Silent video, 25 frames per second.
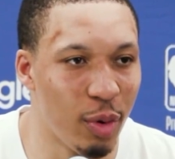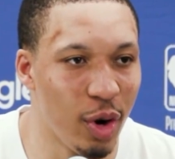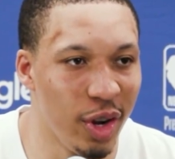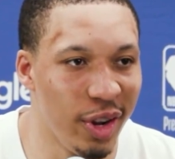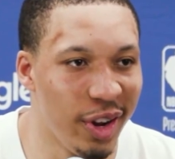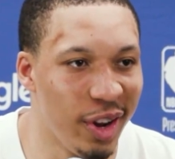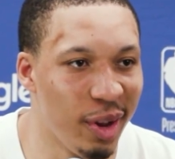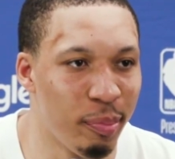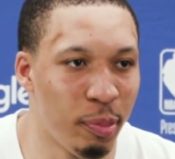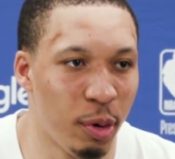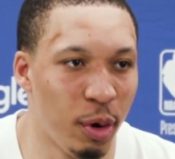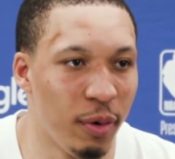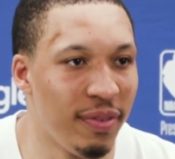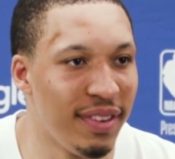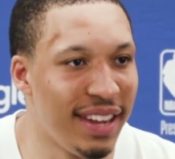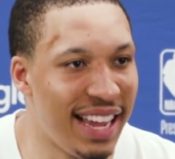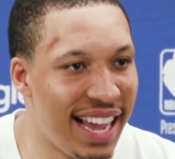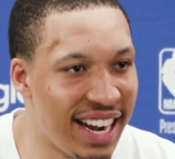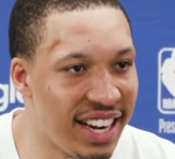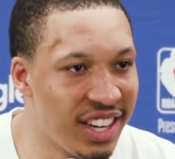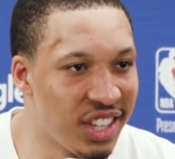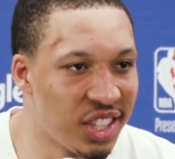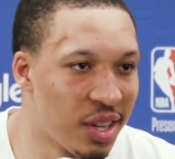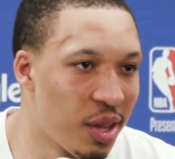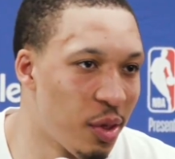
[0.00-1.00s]
where you're both
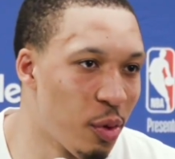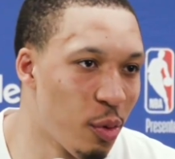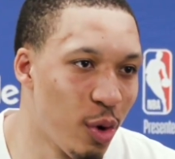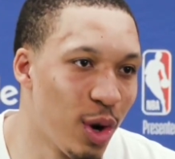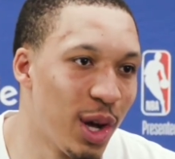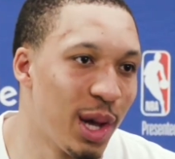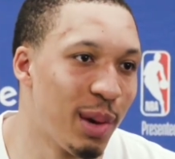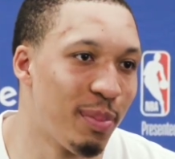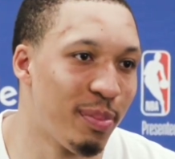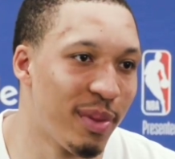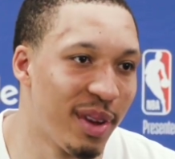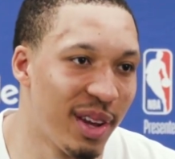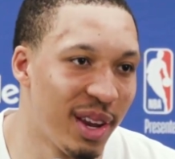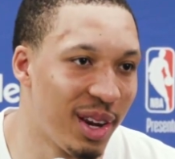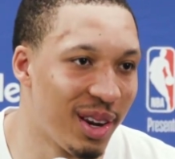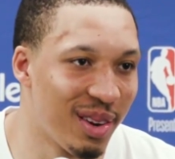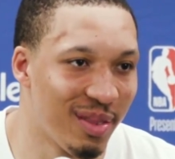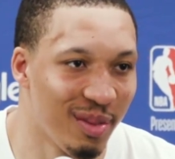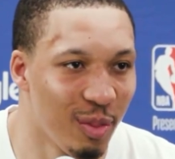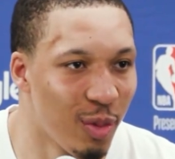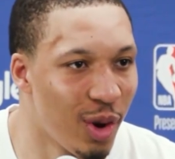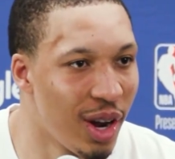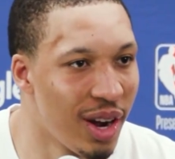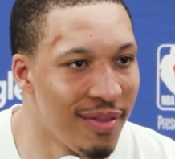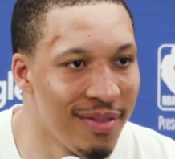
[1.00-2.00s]
lining each other up
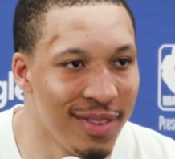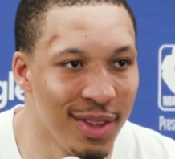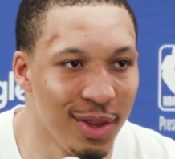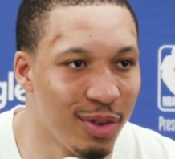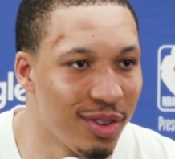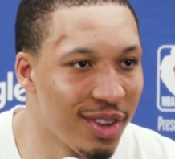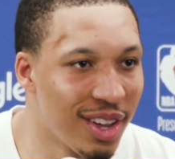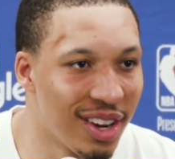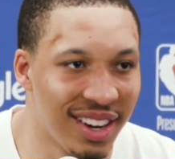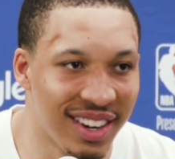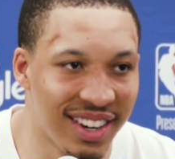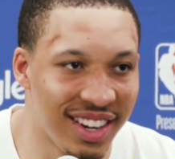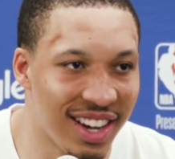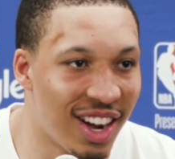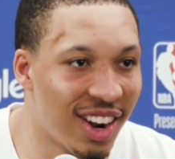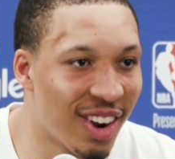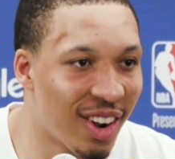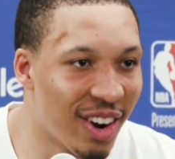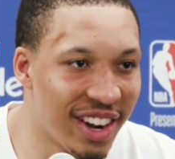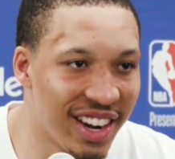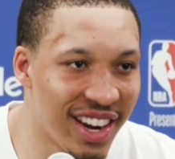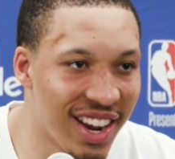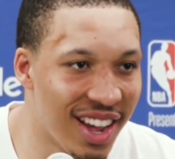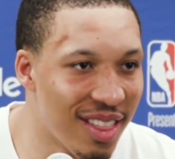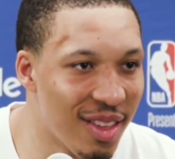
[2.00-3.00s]
and one of you is going to
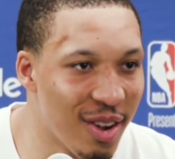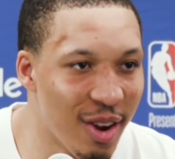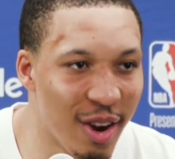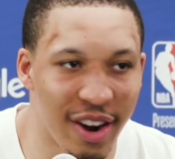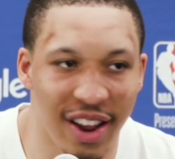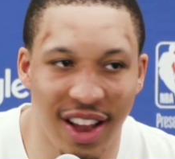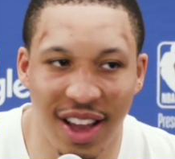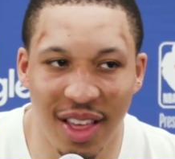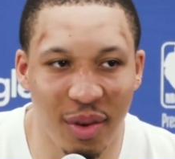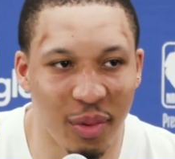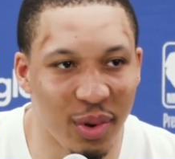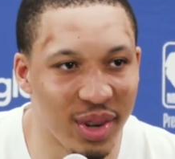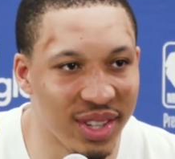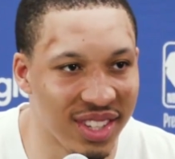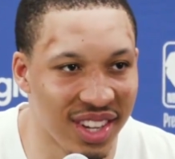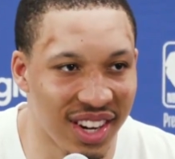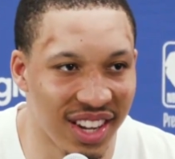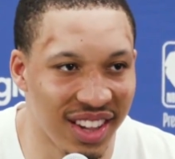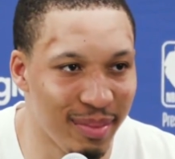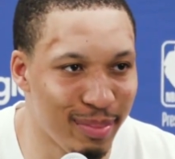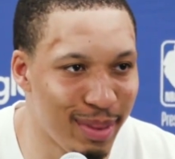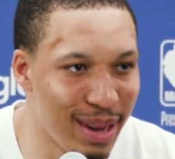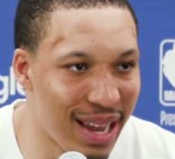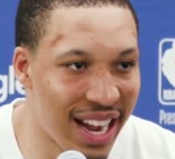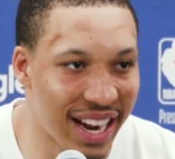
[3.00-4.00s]
dunk on the other or the other one's
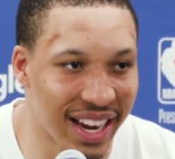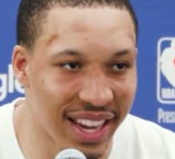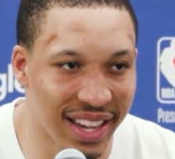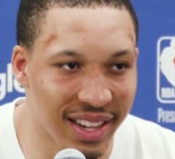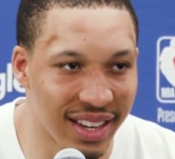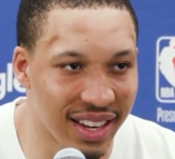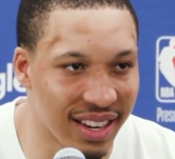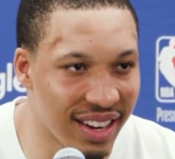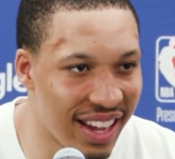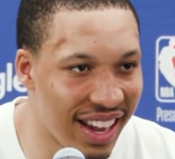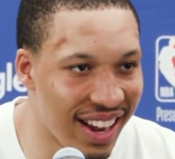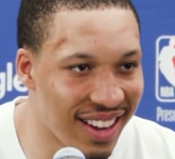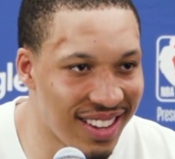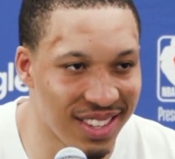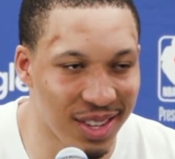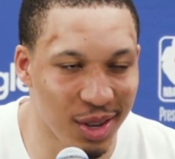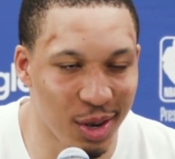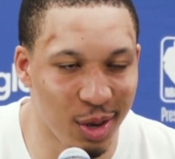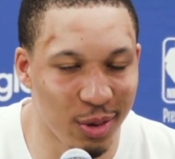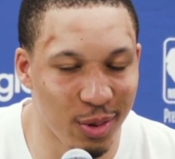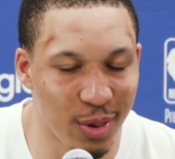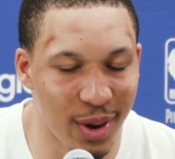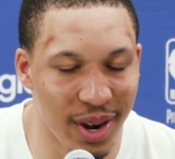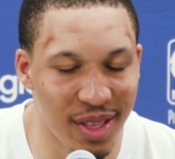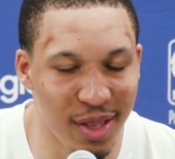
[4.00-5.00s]
going to block it. Like,
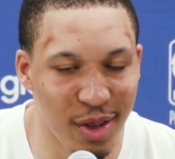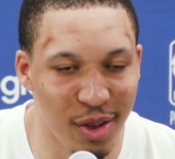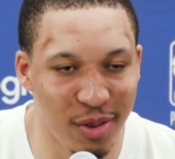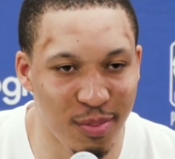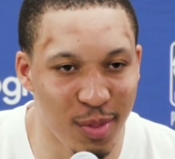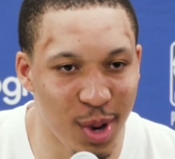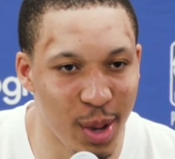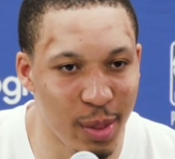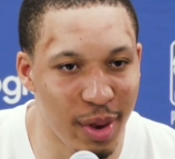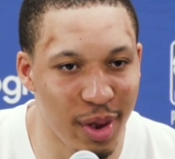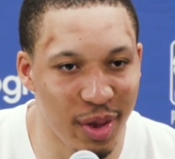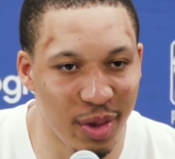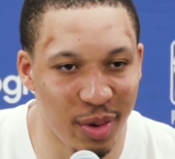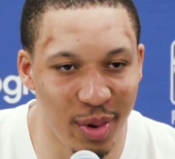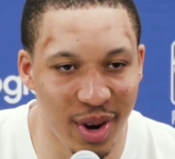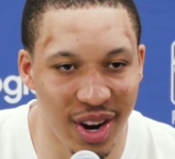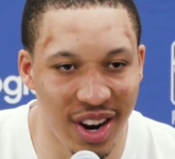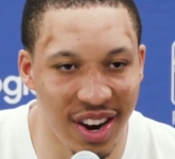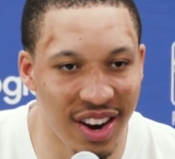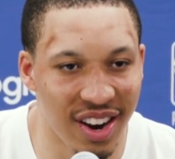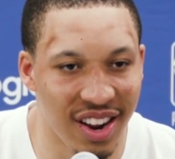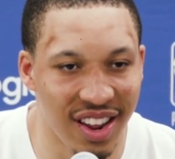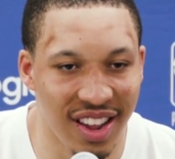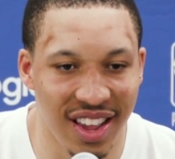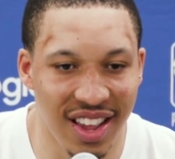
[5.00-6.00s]
so it was one of those moments
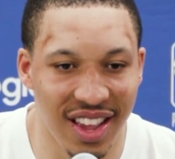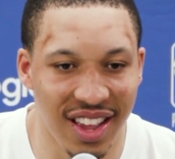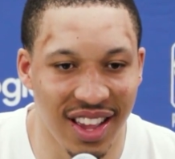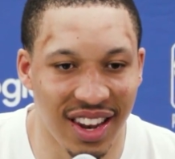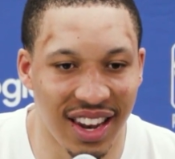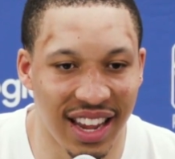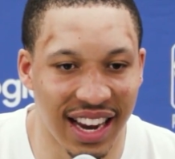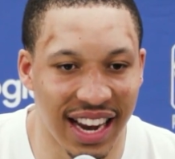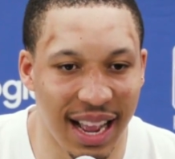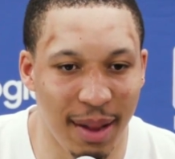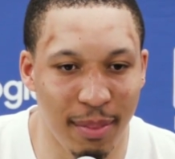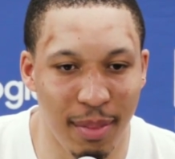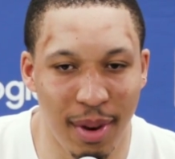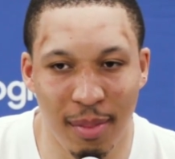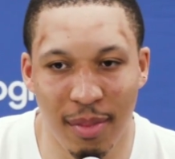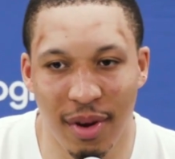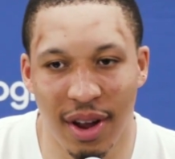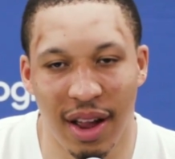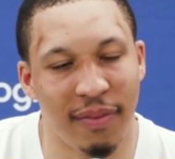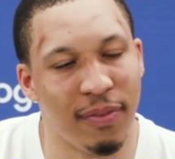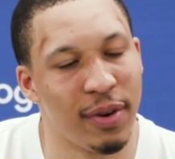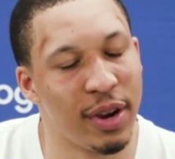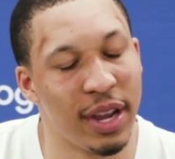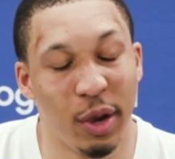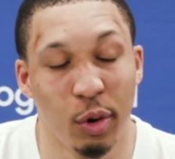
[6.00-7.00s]
where like I
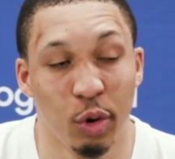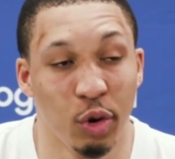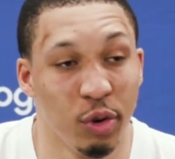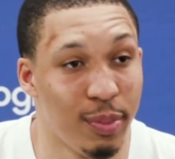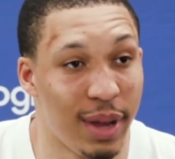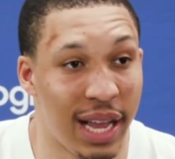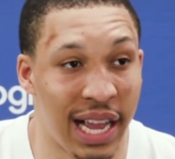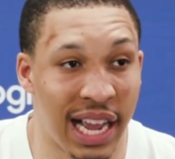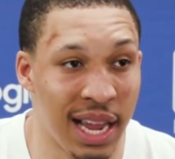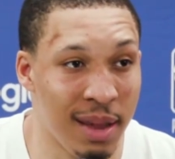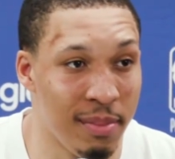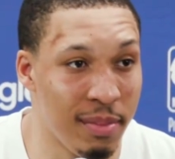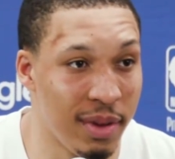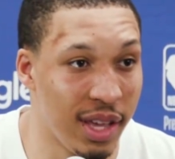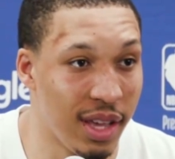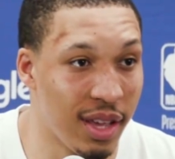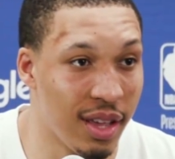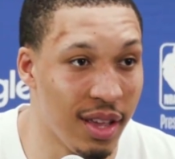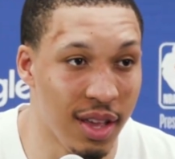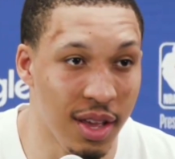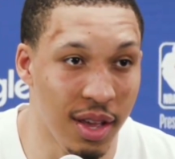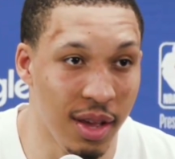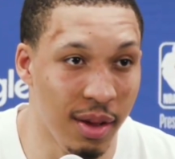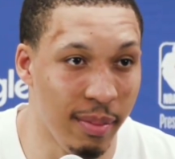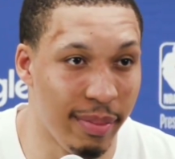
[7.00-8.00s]
remember, I forget who was behind me,
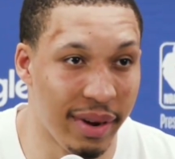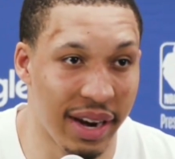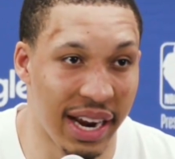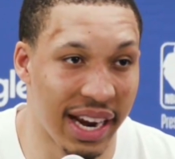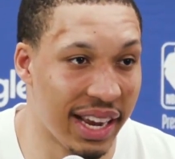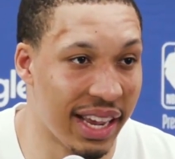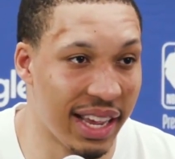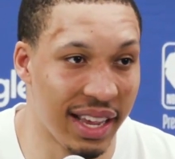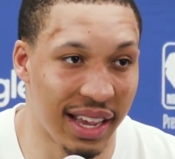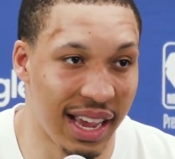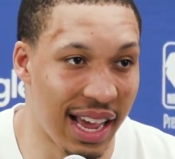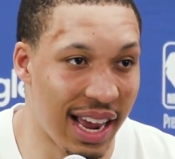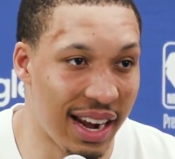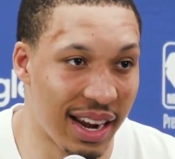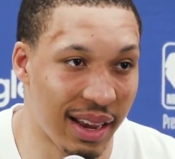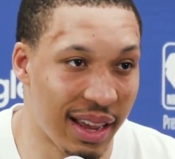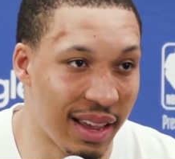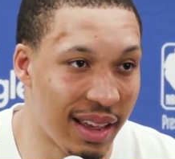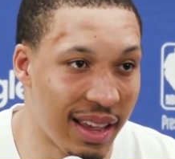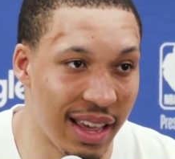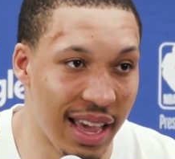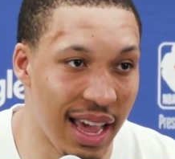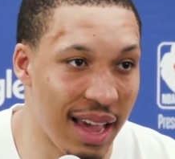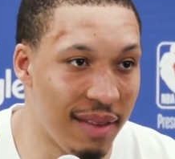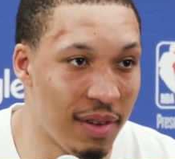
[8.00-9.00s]
but I kind of
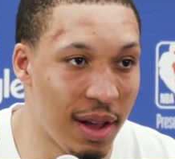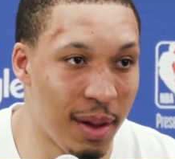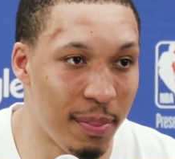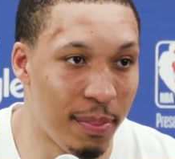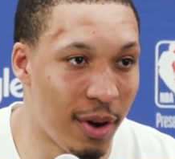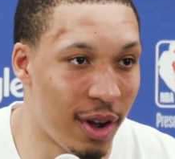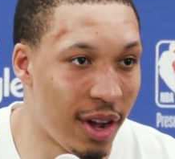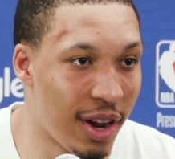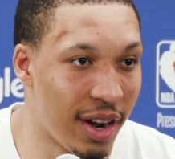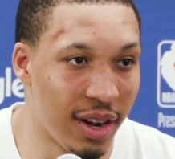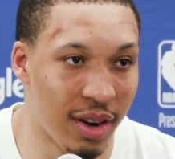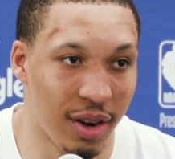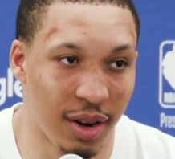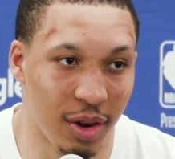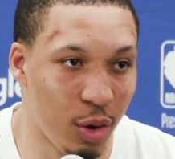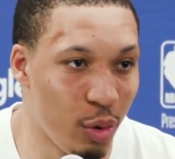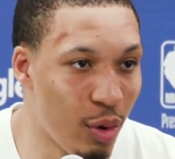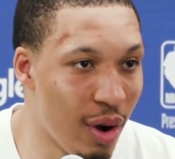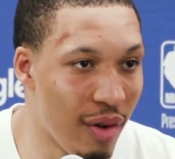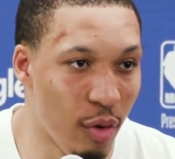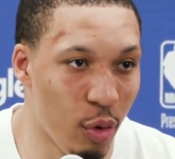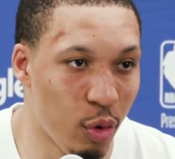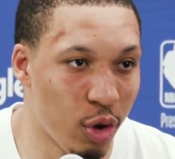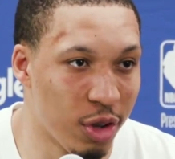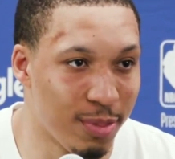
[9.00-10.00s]
gave up on
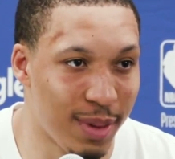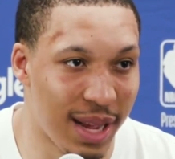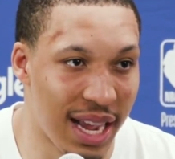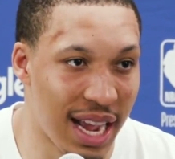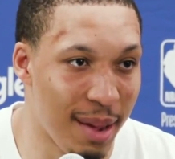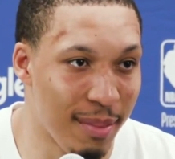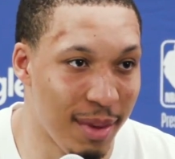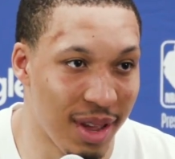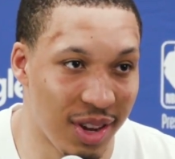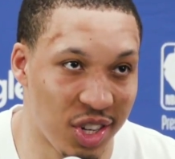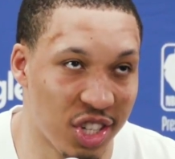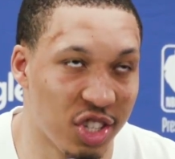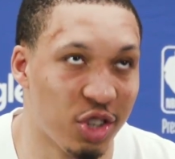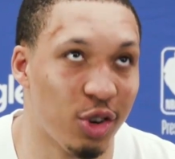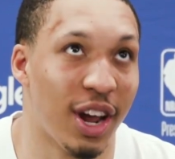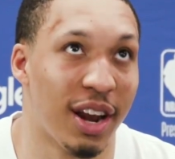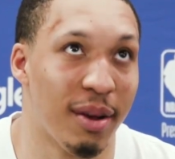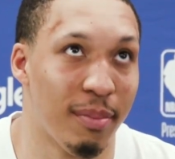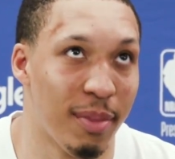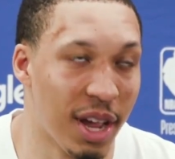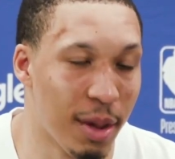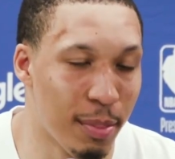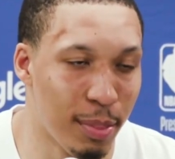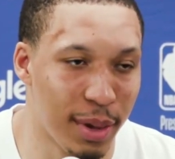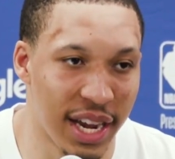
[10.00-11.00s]
whoever was behind me and just tried
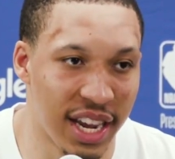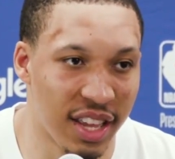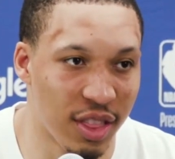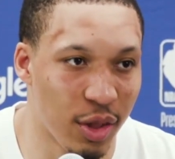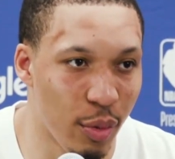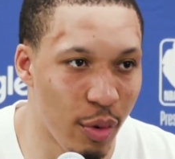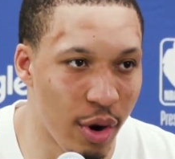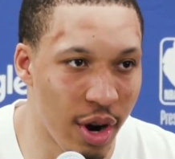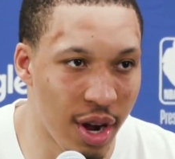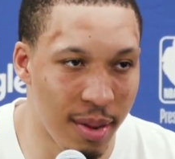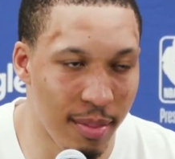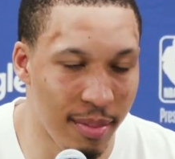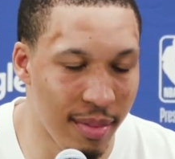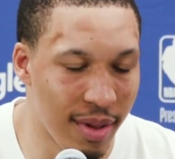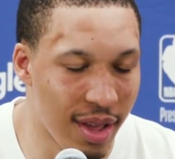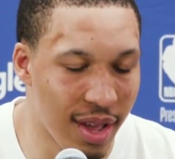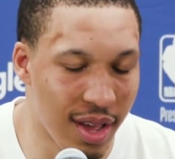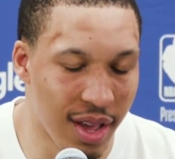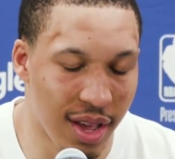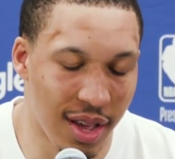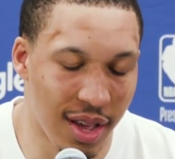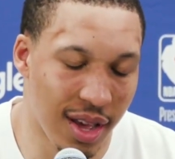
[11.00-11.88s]
to make a play at the rim.